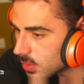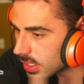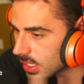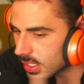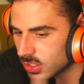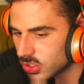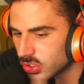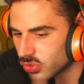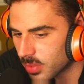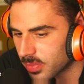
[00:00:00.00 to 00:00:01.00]
Like I can just
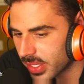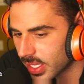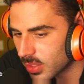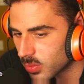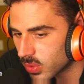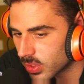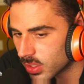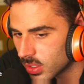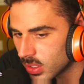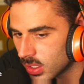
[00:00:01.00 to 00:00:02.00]
drop the N word
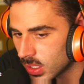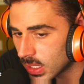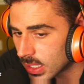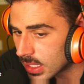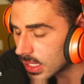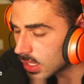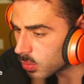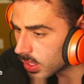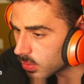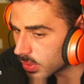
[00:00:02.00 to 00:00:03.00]
and I can get
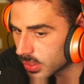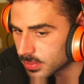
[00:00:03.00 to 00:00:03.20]
away with it.